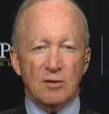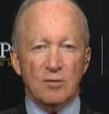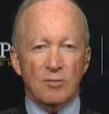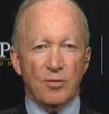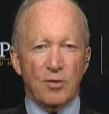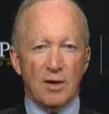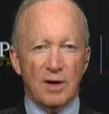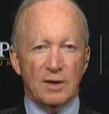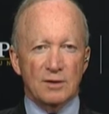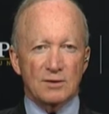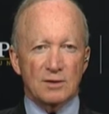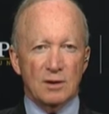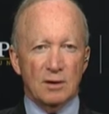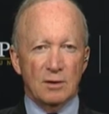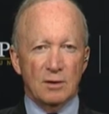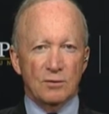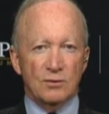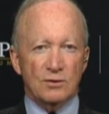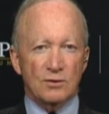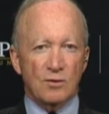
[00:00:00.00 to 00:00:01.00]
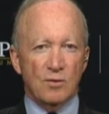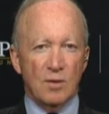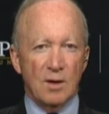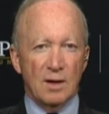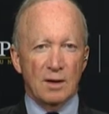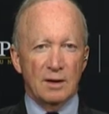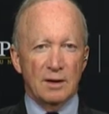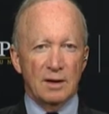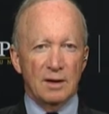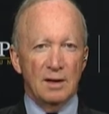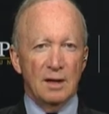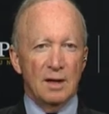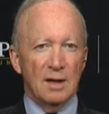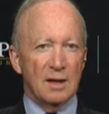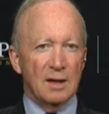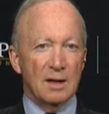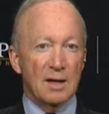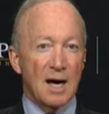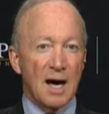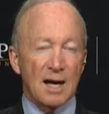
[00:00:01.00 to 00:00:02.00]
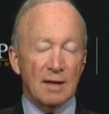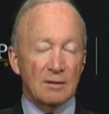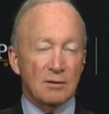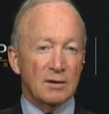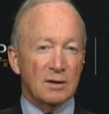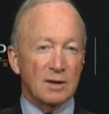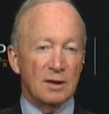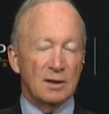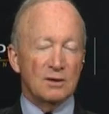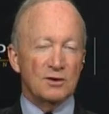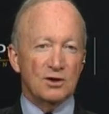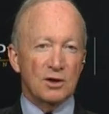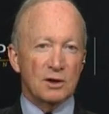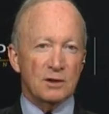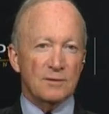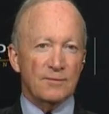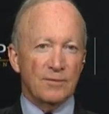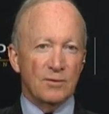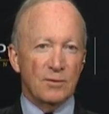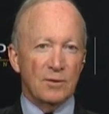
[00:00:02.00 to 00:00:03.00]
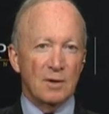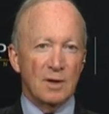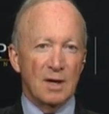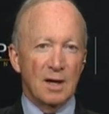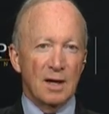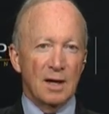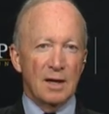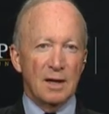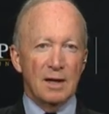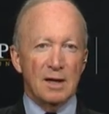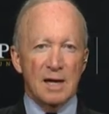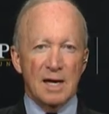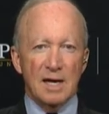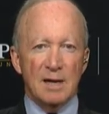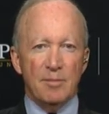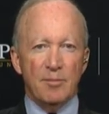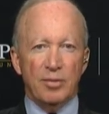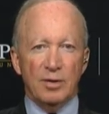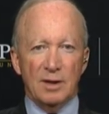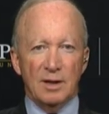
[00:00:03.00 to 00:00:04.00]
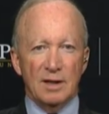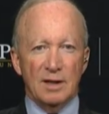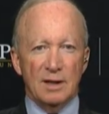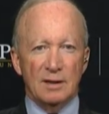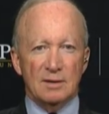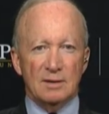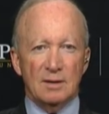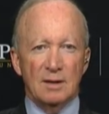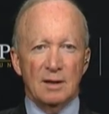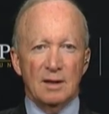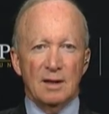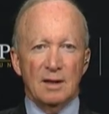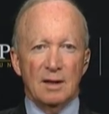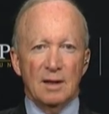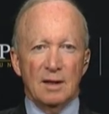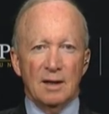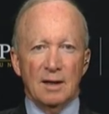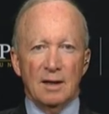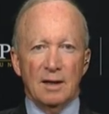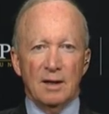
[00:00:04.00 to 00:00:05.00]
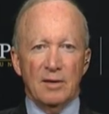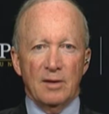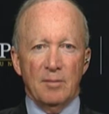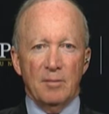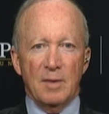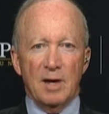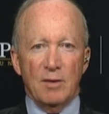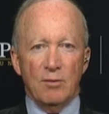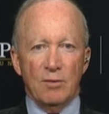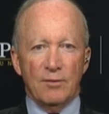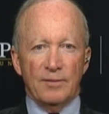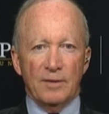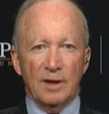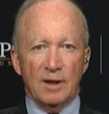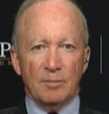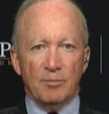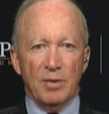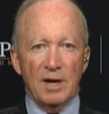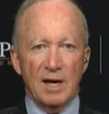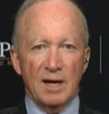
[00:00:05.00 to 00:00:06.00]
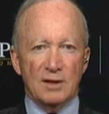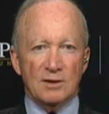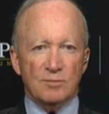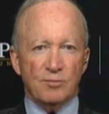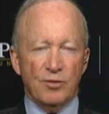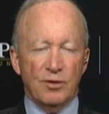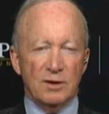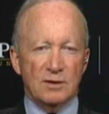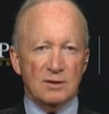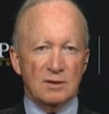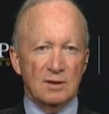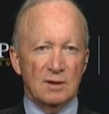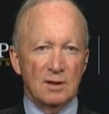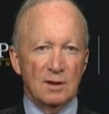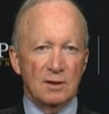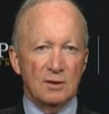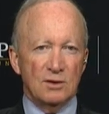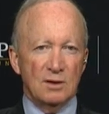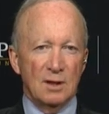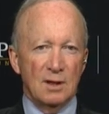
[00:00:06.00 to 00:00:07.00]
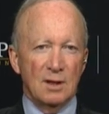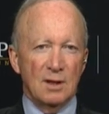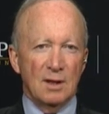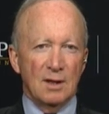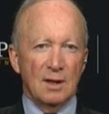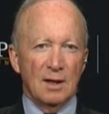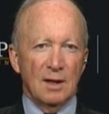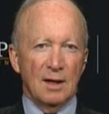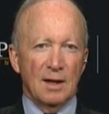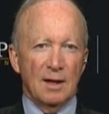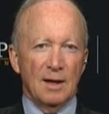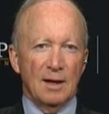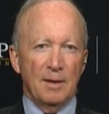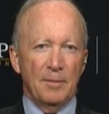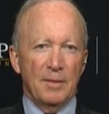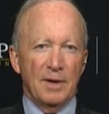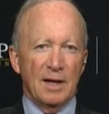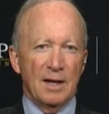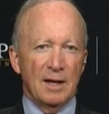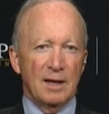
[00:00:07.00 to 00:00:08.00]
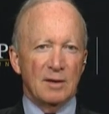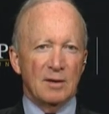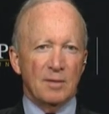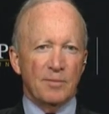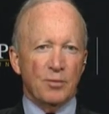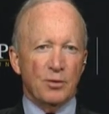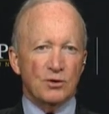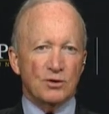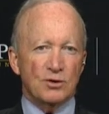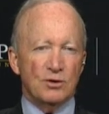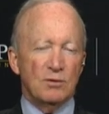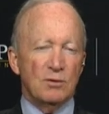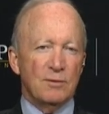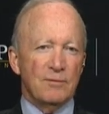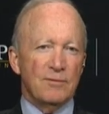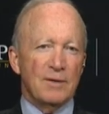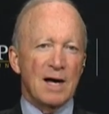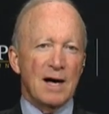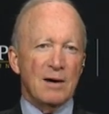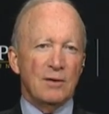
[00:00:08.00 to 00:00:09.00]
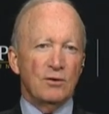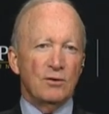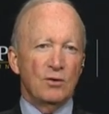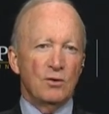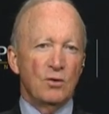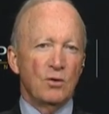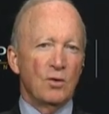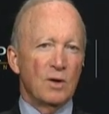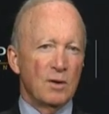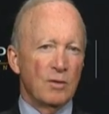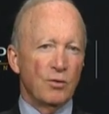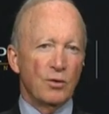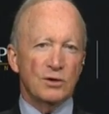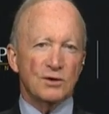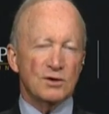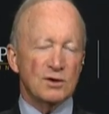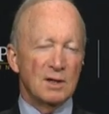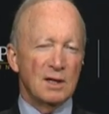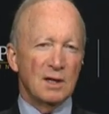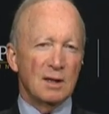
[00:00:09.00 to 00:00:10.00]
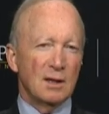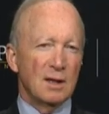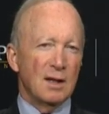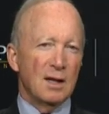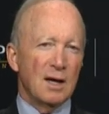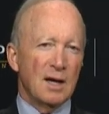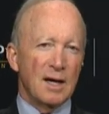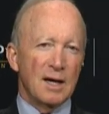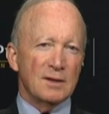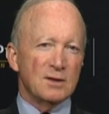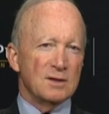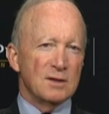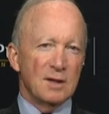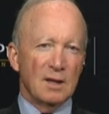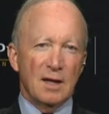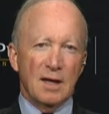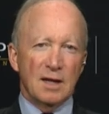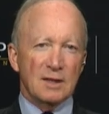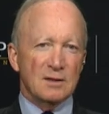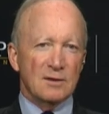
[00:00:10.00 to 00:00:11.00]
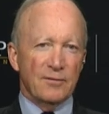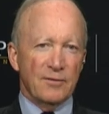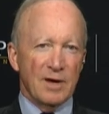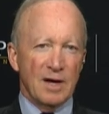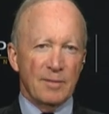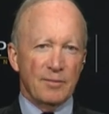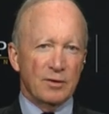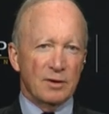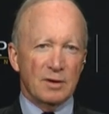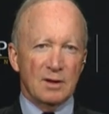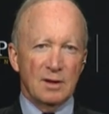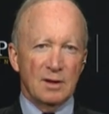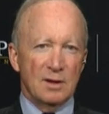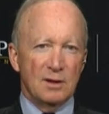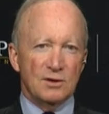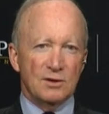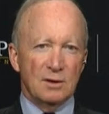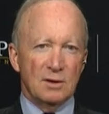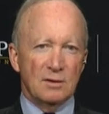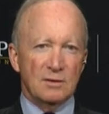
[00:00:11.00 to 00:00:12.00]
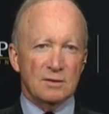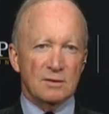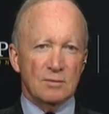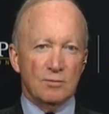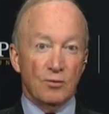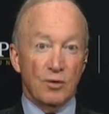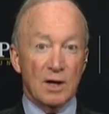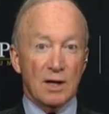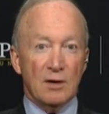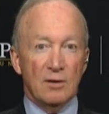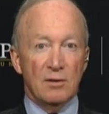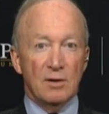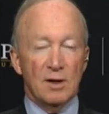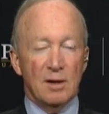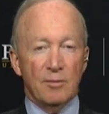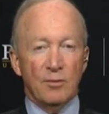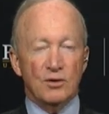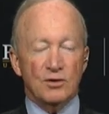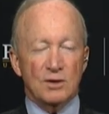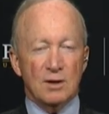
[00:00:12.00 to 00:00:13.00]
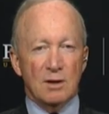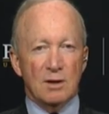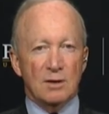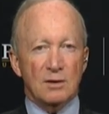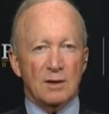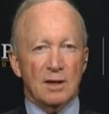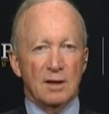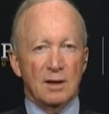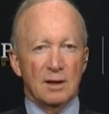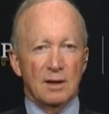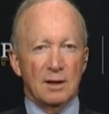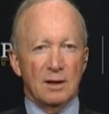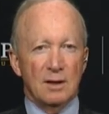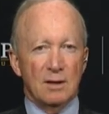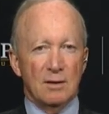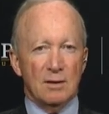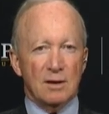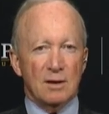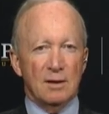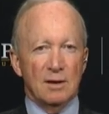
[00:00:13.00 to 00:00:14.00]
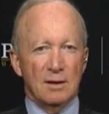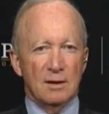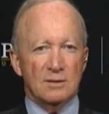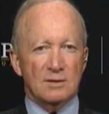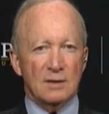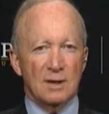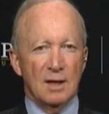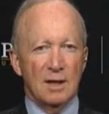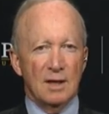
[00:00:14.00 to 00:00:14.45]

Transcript: price connotes quality, not looking just for a nameplate uh, that may reflect past prestige, um, and in the pursuit of value, uh, we're seeing lots and lots of applications, record numbers at our in our case,